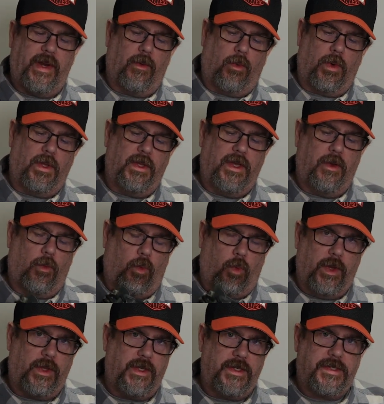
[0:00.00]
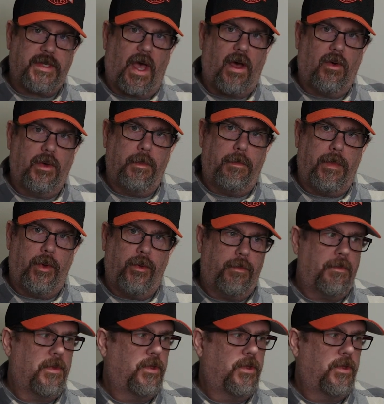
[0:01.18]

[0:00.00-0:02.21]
a really, really solid boot,